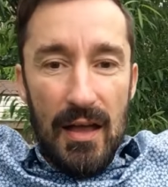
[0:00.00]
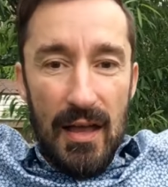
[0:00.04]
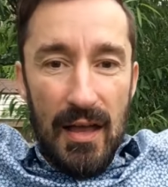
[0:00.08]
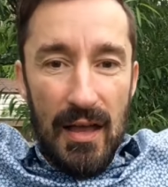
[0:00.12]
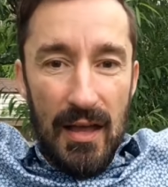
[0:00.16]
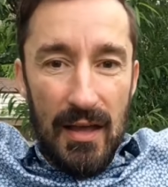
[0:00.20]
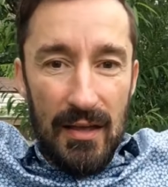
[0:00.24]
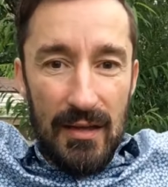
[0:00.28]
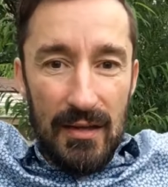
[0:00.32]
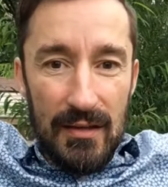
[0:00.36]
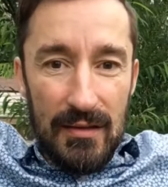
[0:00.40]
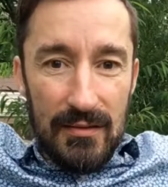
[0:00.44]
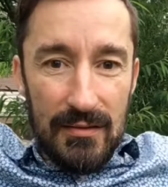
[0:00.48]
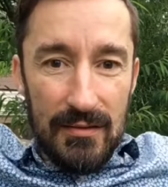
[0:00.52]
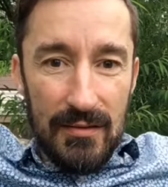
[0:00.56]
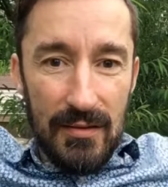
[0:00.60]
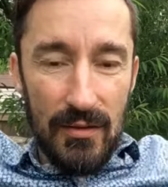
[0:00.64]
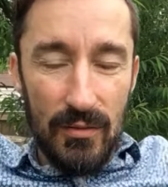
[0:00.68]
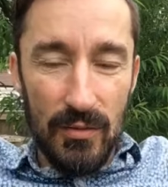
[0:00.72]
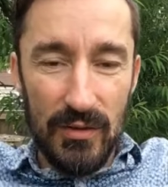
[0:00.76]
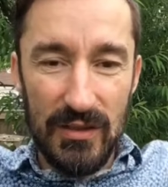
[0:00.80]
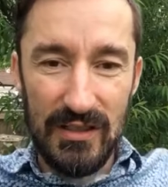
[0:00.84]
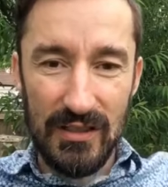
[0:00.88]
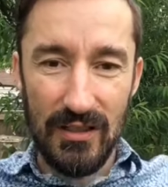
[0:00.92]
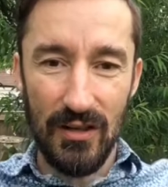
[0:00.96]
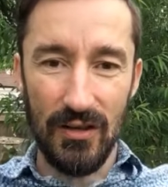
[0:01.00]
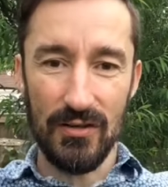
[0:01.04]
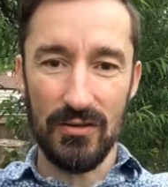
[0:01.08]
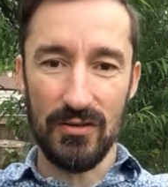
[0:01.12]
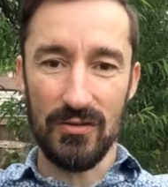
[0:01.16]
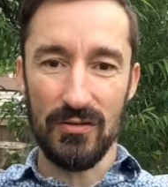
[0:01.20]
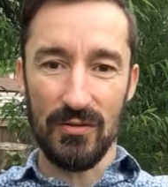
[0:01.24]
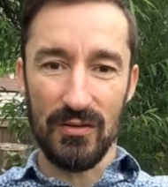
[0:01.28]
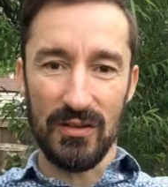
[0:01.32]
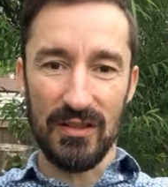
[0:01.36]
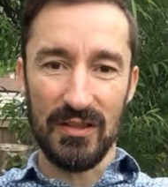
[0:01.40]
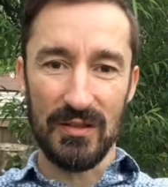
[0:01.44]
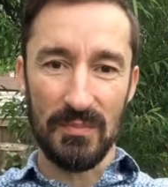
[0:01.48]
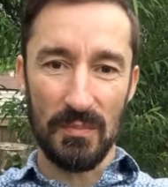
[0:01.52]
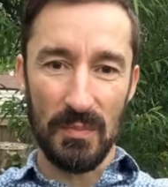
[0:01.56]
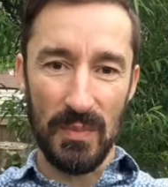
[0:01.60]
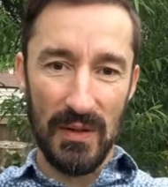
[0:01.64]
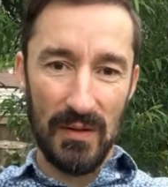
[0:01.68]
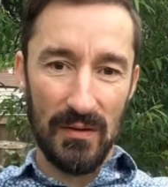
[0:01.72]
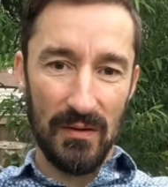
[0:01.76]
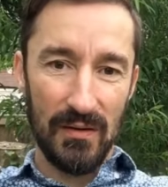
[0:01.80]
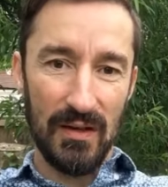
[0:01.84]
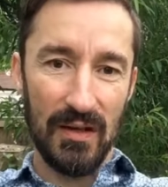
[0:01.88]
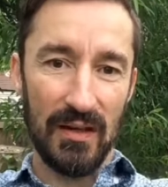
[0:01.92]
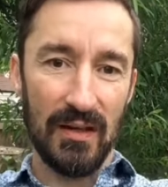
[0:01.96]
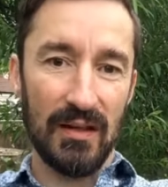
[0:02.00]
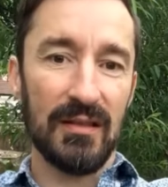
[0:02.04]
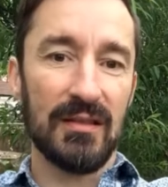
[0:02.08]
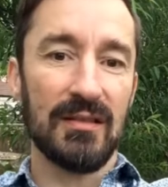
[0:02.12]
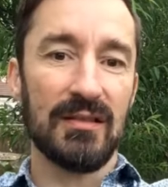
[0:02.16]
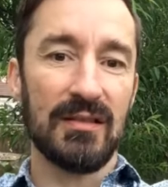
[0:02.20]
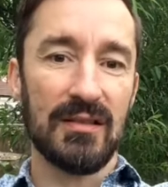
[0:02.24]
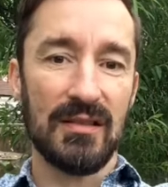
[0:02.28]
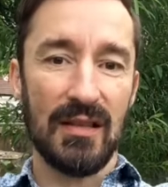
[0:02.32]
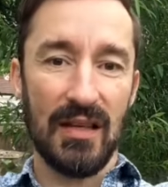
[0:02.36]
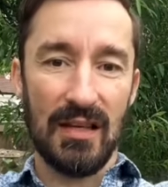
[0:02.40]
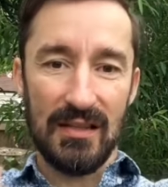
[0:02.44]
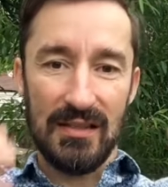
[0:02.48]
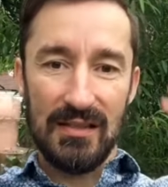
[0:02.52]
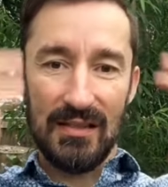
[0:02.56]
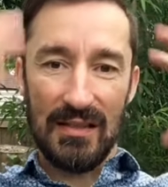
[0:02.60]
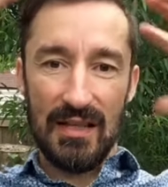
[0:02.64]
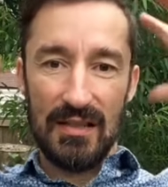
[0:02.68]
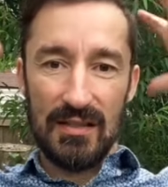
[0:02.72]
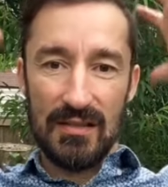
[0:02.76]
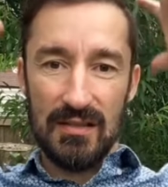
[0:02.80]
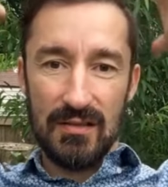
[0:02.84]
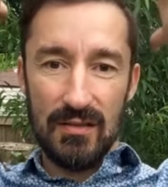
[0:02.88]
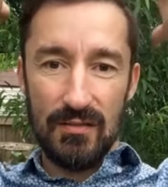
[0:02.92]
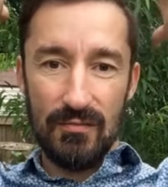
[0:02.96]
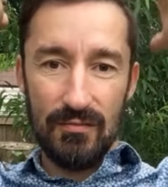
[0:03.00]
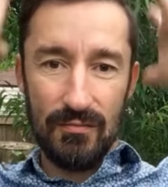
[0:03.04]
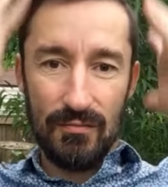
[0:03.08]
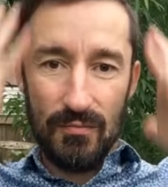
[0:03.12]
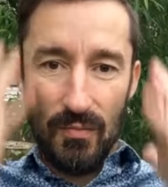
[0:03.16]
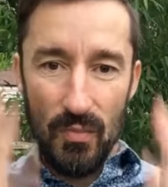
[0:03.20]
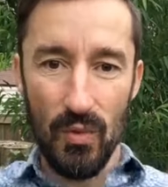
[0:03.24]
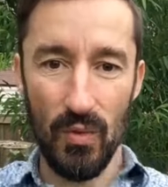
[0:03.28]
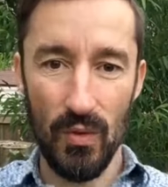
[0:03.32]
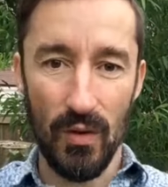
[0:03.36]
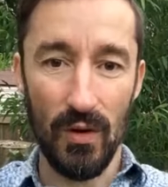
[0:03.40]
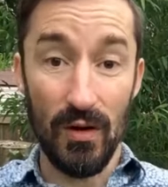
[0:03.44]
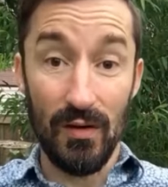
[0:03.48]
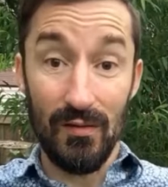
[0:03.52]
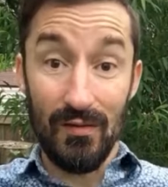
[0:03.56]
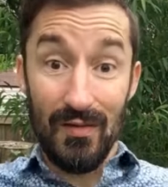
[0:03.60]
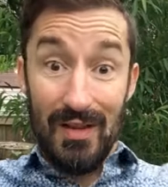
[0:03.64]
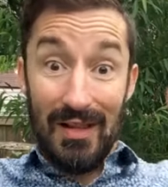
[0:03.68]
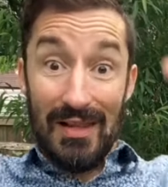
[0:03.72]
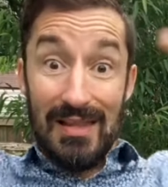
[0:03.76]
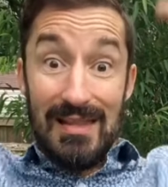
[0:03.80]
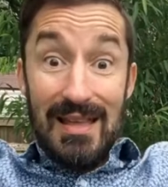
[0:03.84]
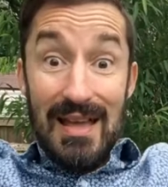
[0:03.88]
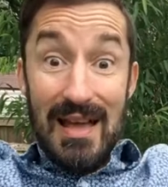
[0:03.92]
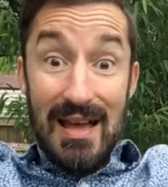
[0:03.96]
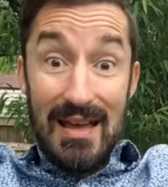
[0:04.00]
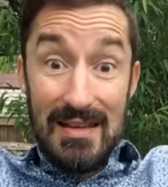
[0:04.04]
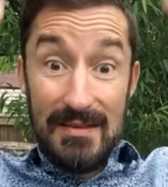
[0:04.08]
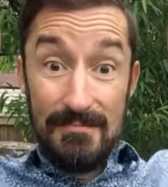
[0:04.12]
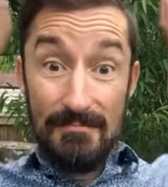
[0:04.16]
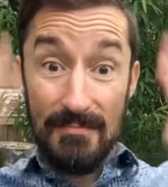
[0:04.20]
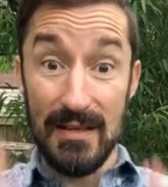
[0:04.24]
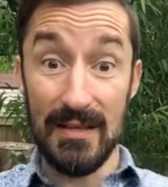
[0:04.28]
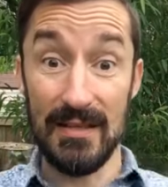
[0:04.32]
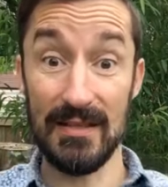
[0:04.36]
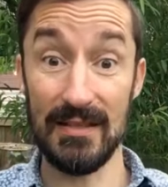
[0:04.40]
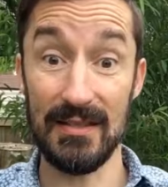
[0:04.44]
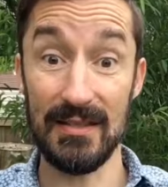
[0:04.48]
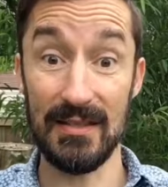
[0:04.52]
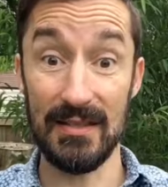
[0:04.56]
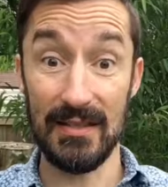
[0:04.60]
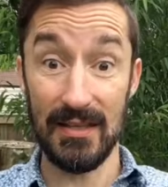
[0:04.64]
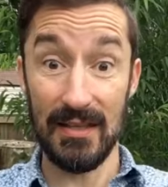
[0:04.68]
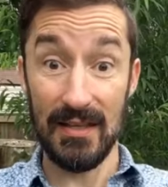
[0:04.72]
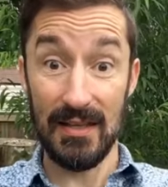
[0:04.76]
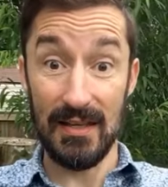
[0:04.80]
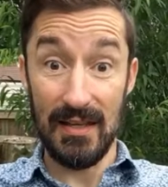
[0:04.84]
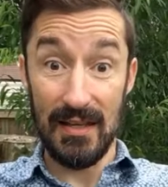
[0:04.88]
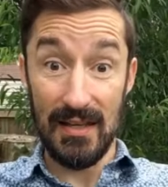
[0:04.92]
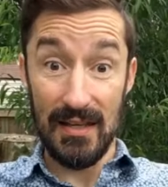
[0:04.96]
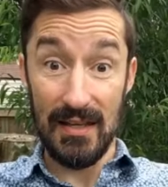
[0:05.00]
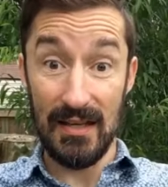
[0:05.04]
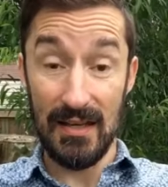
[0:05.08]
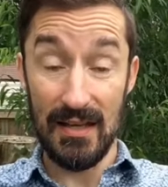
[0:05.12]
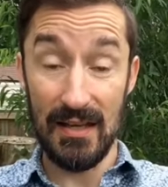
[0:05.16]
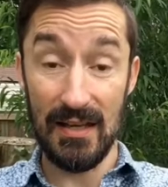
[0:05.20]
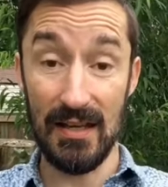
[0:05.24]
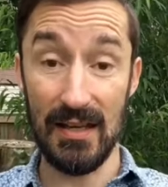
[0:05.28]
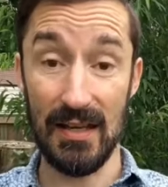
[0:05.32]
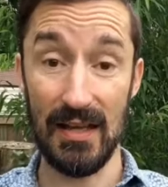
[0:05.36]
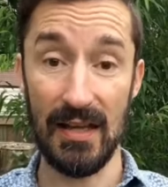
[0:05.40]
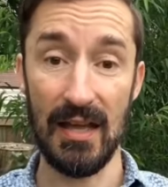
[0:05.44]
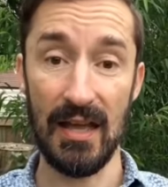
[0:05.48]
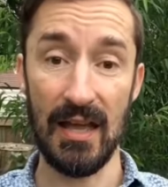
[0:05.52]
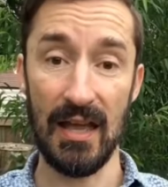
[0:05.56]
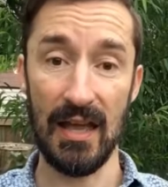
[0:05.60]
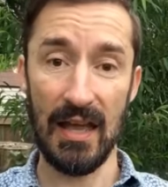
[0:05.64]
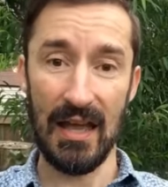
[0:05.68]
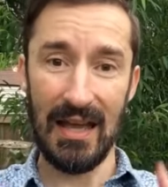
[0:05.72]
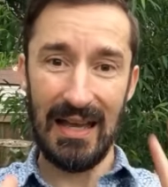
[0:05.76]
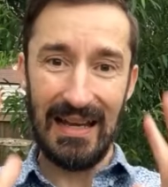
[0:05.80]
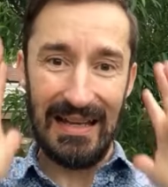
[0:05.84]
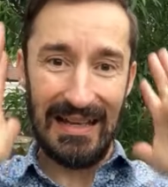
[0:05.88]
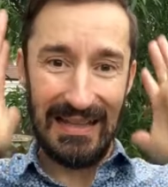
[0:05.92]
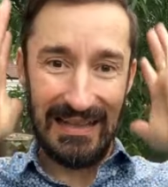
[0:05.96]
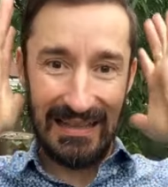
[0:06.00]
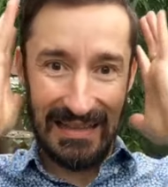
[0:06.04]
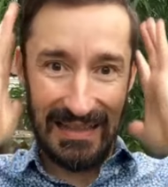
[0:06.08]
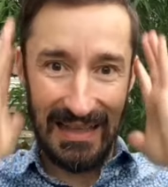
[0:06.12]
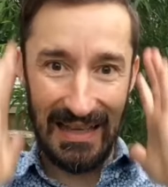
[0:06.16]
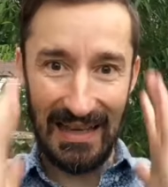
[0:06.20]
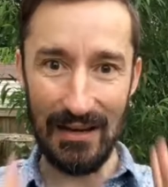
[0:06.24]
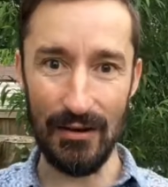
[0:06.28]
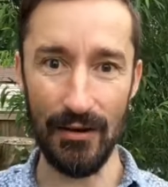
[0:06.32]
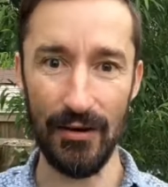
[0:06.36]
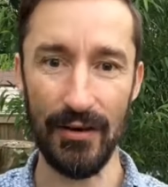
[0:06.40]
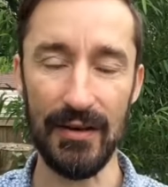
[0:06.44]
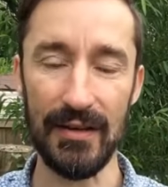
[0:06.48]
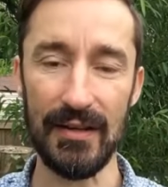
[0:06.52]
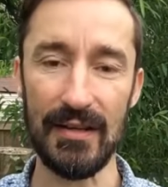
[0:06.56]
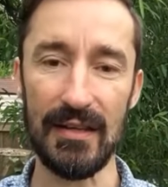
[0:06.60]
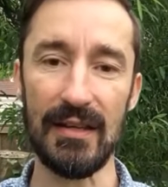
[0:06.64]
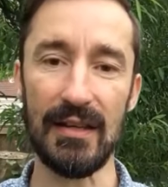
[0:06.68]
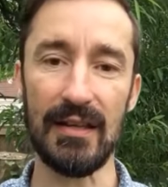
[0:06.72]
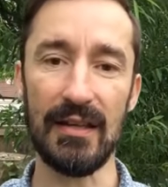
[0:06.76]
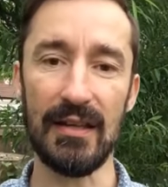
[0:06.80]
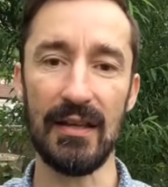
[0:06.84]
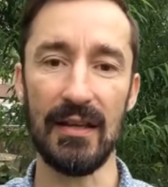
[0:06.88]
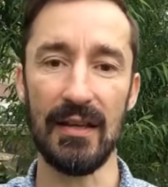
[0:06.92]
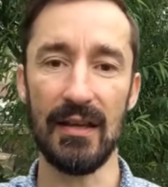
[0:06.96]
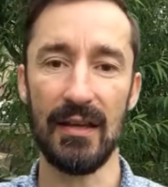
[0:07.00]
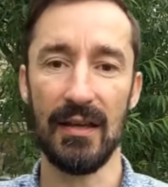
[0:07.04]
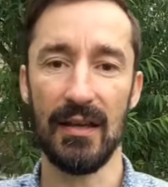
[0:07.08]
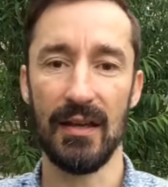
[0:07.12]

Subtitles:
and we start to experience a sense of more of alignment, clarity,